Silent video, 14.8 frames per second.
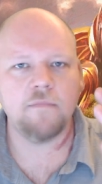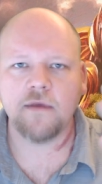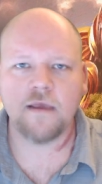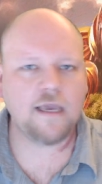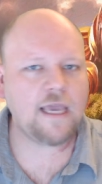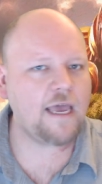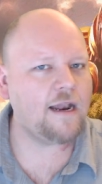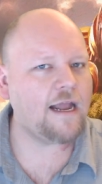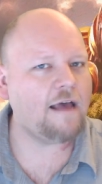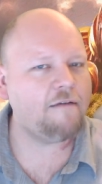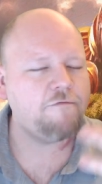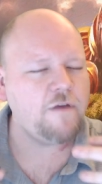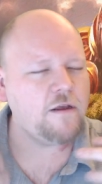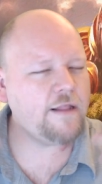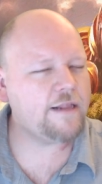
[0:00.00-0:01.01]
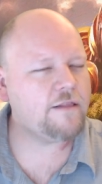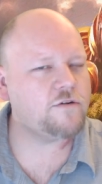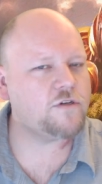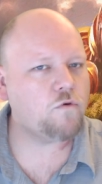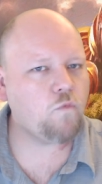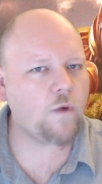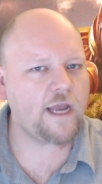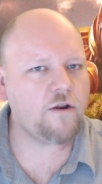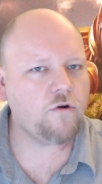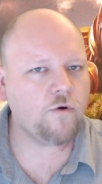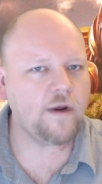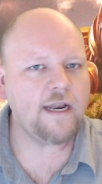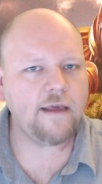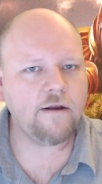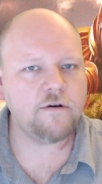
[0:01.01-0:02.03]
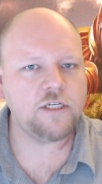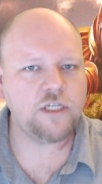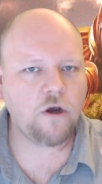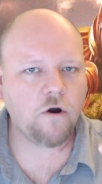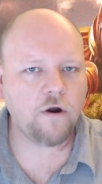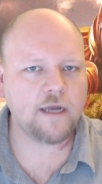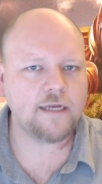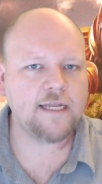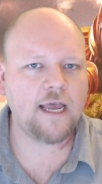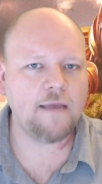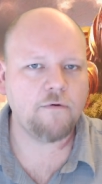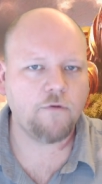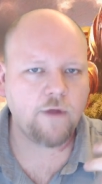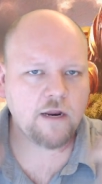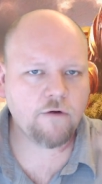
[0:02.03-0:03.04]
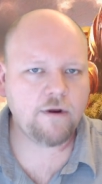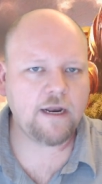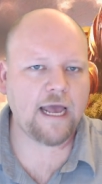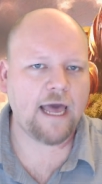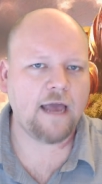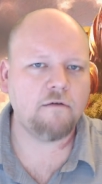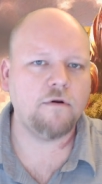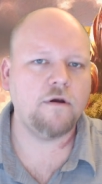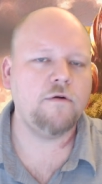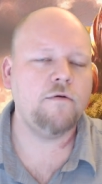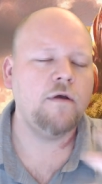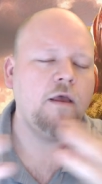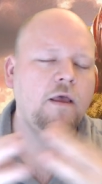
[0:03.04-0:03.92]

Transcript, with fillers: again, I feel like there's a red green energy archetype, a red green aggro